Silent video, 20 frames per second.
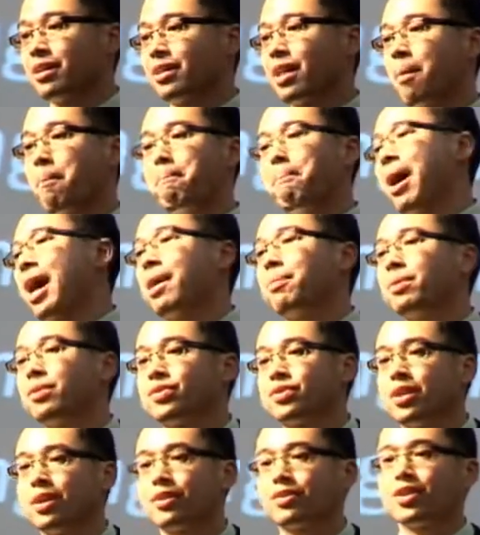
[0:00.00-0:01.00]
The Bible
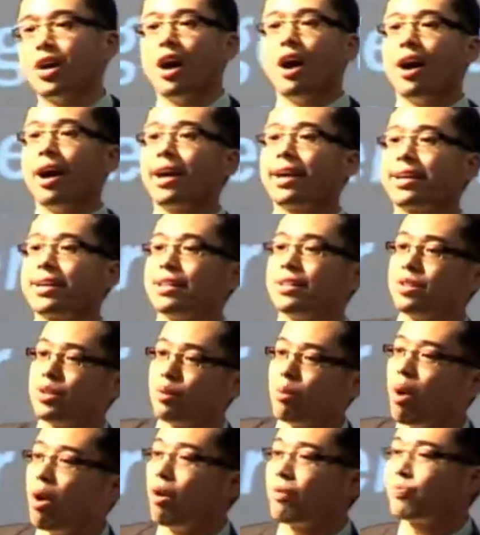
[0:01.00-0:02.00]
says, I can
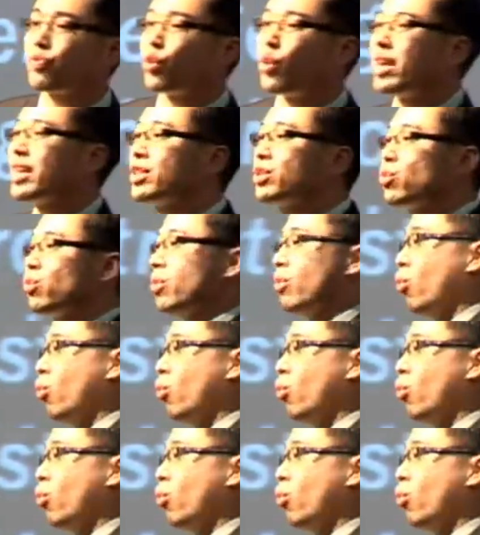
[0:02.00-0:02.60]
do all things.